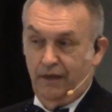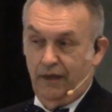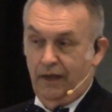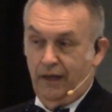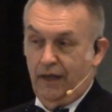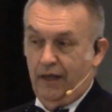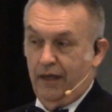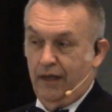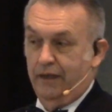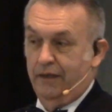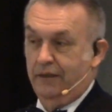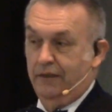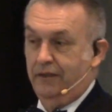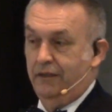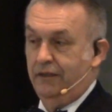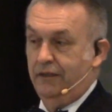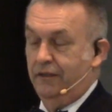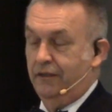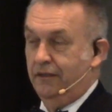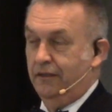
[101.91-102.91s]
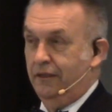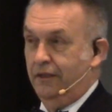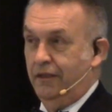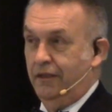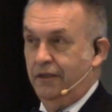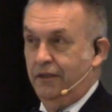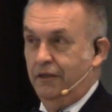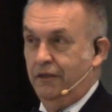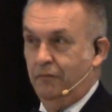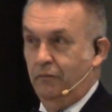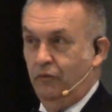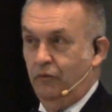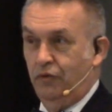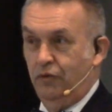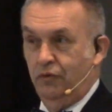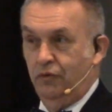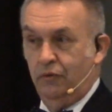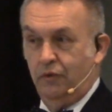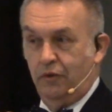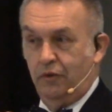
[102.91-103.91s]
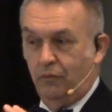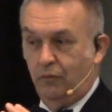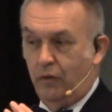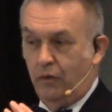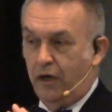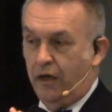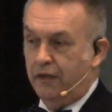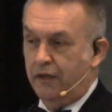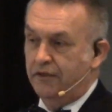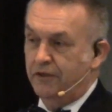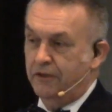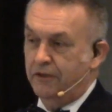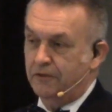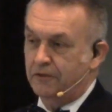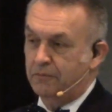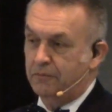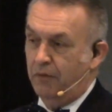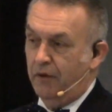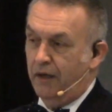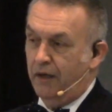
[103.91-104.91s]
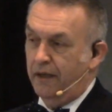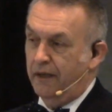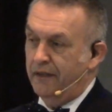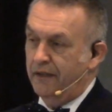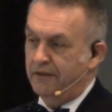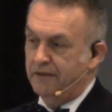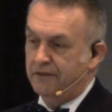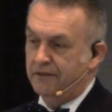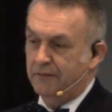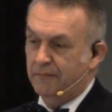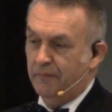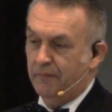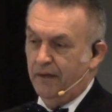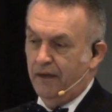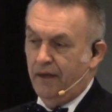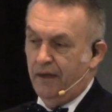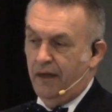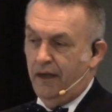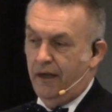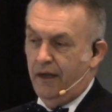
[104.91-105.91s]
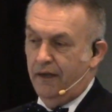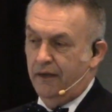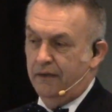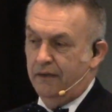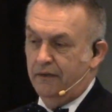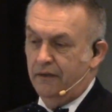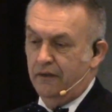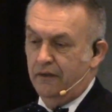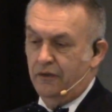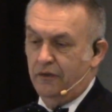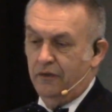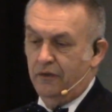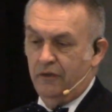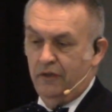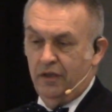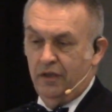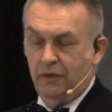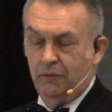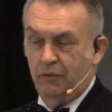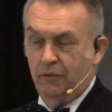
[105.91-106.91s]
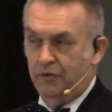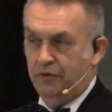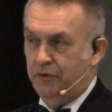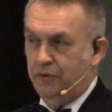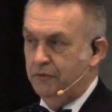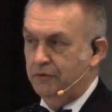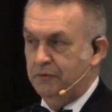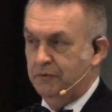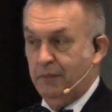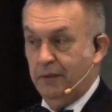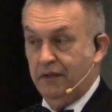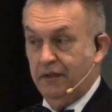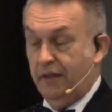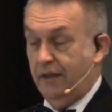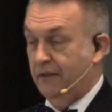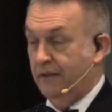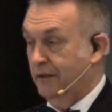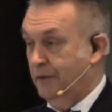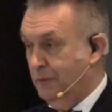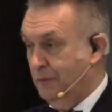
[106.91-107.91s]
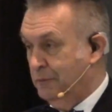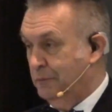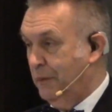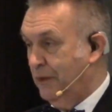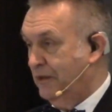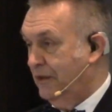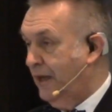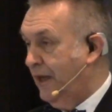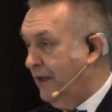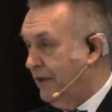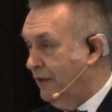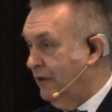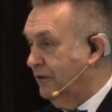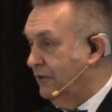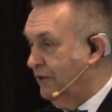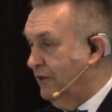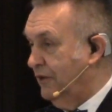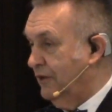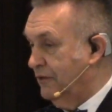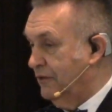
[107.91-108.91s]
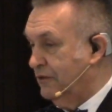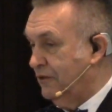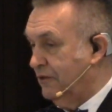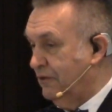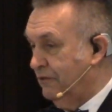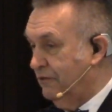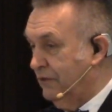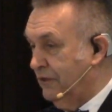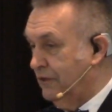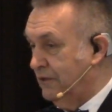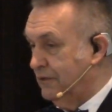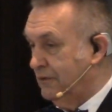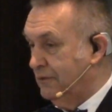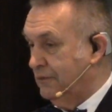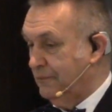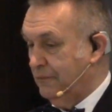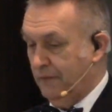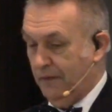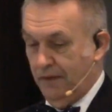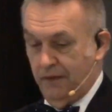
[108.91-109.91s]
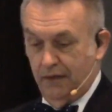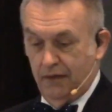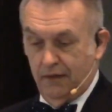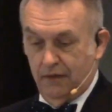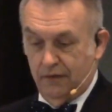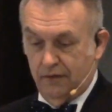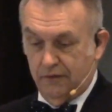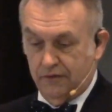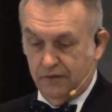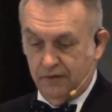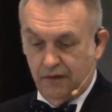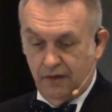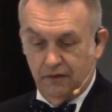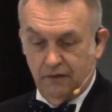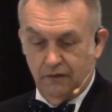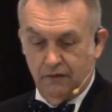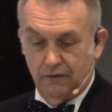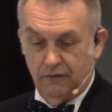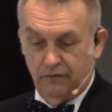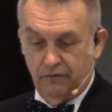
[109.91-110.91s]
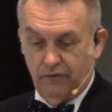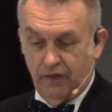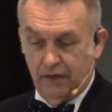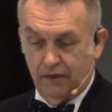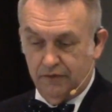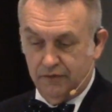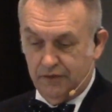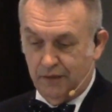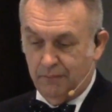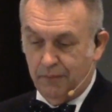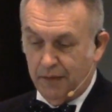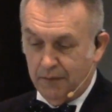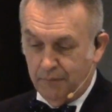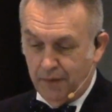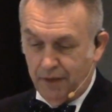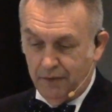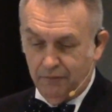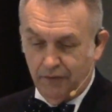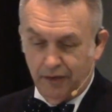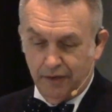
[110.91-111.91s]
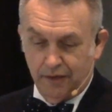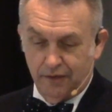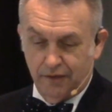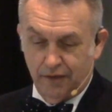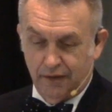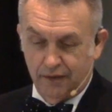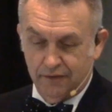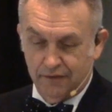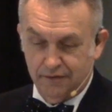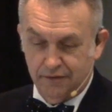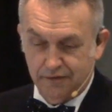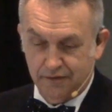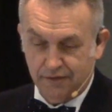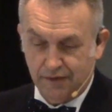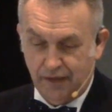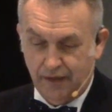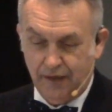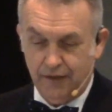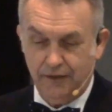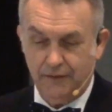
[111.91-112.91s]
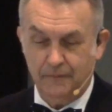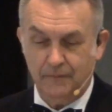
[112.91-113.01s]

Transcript: And you will watch his plays, and he will do spectacular things on the field. Here's another fellow. Somebody might recognize this guy.